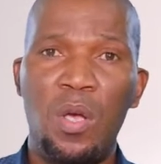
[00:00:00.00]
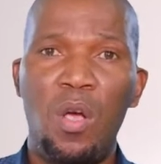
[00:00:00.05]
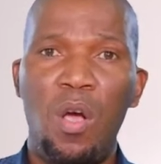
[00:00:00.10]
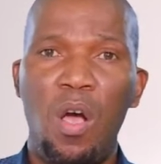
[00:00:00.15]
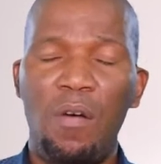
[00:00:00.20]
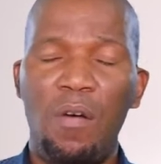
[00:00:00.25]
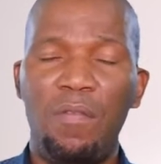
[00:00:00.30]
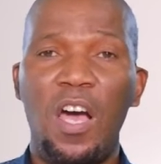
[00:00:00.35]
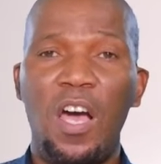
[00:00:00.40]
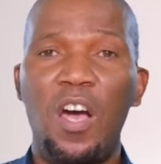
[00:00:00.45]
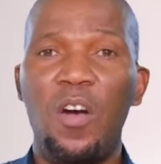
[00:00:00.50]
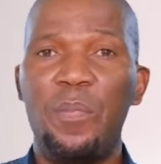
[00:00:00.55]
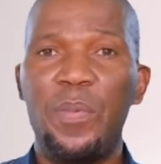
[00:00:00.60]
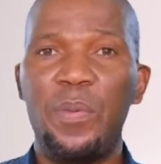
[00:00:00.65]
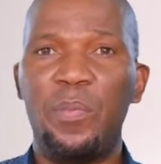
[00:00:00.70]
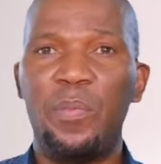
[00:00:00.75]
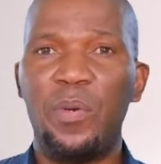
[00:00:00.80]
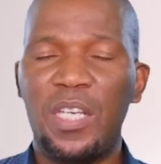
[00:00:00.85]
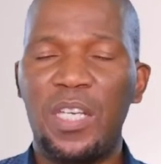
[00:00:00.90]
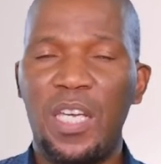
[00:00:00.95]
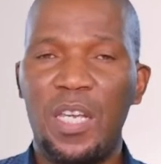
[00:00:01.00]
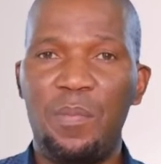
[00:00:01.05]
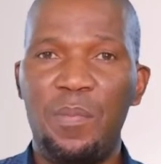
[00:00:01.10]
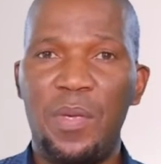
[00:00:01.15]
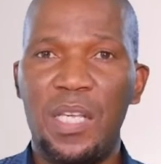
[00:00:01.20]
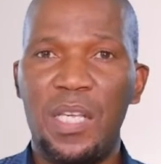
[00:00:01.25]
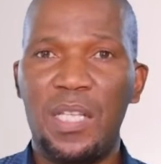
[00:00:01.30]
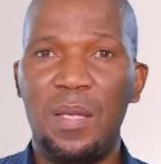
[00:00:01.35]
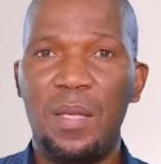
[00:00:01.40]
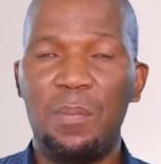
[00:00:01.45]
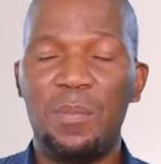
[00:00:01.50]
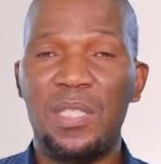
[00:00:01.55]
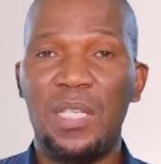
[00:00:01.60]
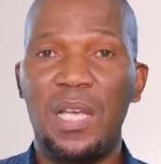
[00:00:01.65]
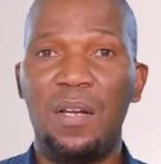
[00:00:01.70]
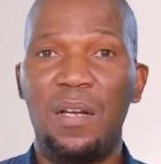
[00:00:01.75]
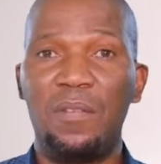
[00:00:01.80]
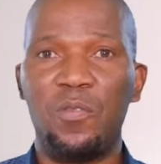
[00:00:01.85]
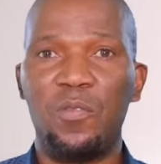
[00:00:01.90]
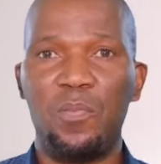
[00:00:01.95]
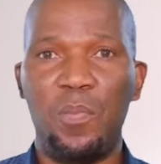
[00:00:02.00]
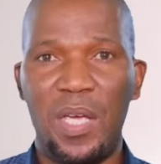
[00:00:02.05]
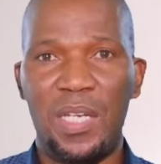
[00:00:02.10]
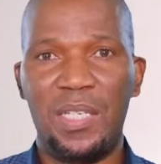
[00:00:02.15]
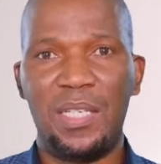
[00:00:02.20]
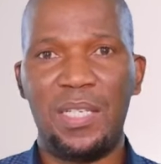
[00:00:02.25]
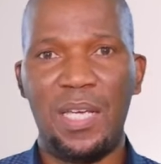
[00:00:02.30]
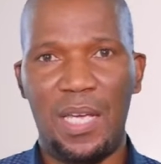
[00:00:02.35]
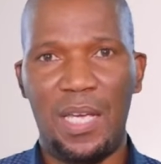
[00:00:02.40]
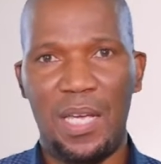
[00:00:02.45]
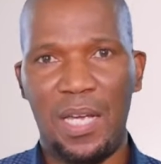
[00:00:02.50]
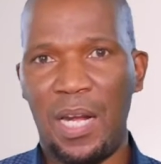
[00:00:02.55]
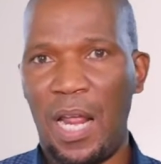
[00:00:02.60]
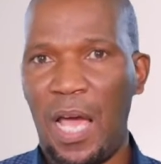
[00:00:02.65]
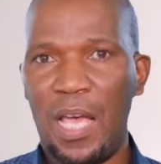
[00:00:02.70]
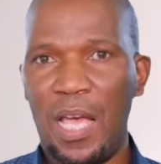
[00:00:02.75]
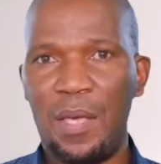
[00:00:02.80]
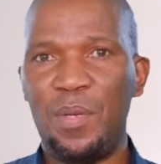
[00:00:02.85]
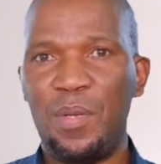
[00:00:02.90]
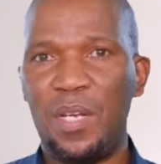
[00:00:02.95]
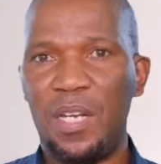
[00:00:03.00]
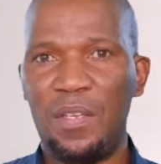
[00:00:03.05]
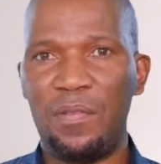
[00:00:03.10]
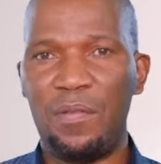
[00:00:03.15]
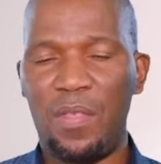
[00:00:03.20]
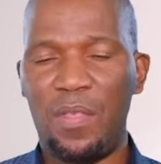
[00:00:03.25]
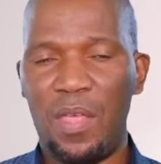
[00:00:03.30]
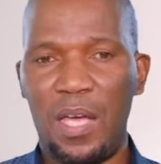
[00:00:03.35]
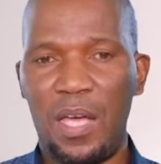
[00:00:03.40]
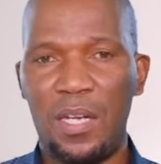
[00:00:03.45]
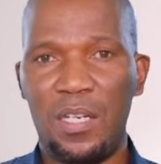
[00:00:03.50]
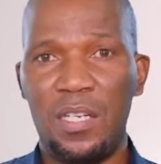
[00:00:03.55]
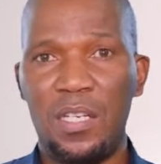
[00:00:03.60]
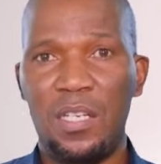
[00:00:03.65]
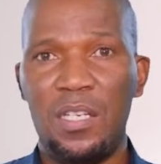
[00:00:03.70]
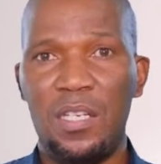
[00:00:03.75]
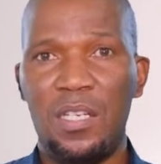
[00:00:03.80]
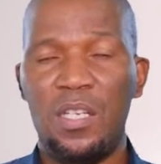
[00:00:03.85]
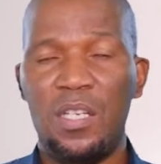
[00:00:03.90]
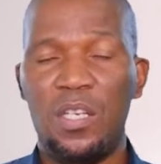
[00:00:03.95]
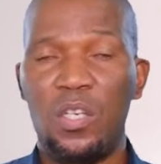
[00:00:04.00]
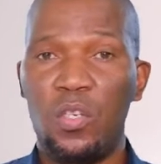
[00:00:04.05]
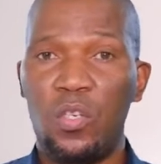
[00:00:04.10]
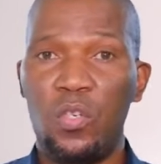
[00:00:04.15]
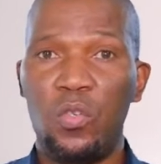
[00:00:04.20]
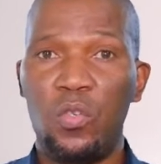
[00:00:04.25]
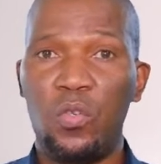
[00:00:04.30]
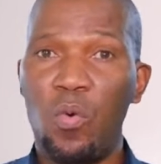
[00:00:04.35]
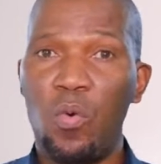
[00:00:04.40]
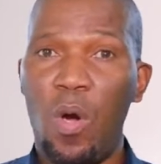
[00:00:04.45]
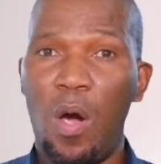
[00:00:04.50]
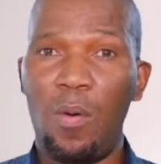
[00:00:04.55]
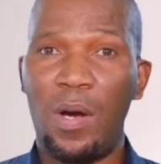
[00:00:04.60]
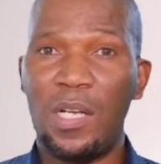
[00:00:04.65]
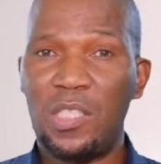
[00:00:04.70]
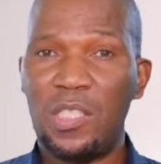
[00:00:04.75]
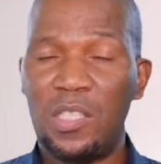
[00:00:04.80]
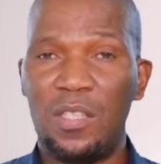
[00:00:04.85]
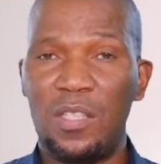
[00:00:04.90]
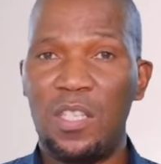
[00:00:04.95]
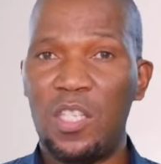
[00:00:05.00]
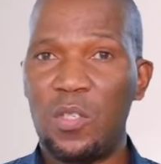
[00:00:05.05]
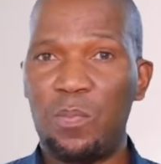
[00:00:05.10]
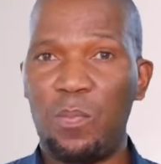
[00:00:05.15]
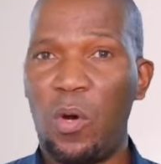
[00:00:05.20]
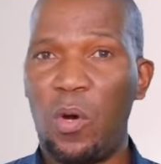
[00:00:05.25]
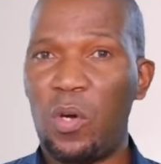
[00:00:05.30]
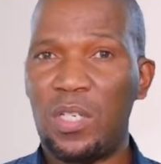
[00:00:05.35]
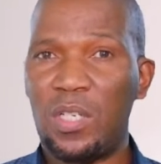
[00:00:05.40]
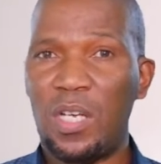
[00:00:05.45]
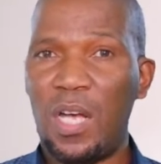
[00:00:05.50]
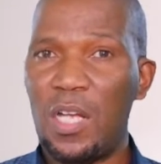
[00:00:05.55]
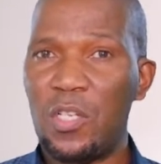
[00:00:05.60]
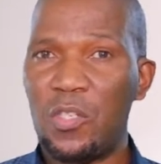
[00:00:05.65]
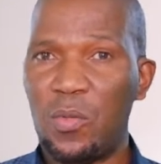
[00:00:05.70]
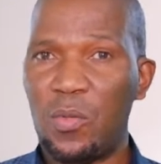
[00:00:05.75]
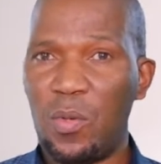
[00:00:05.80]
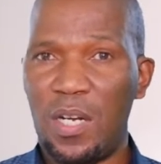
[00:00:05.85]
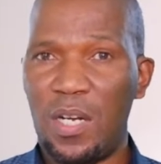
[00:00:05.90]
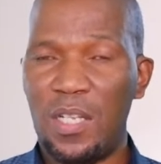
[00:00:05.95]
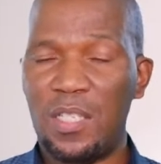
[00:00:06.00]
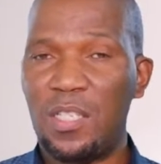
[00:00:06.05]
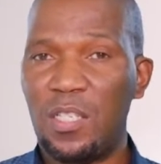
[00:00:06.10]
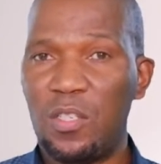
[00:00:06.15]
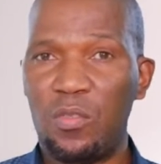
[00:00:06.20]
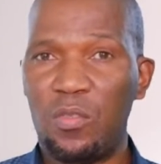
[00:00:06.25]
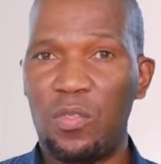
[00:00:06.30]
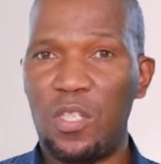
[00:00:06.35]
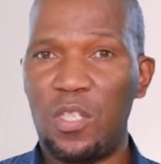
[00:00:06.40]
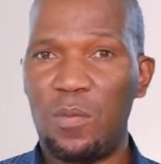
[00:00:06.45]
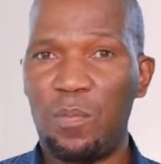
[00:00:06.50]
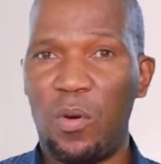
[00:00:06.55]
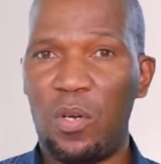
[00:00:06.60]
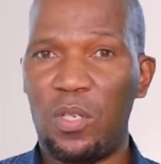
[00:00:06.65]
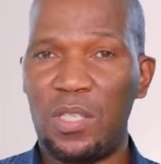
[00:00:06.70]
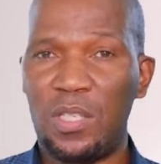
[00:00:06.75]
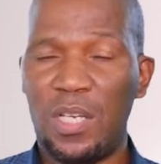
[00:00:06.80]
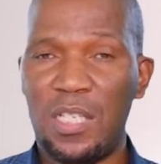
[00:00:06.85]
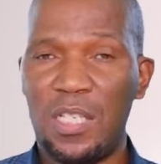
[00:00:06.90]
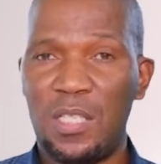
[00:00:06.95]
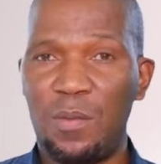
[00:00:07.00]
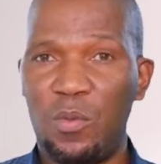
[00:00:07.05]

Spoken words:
of how people can make themselves better. And I believe that you are watching this podcast or listening to this podcast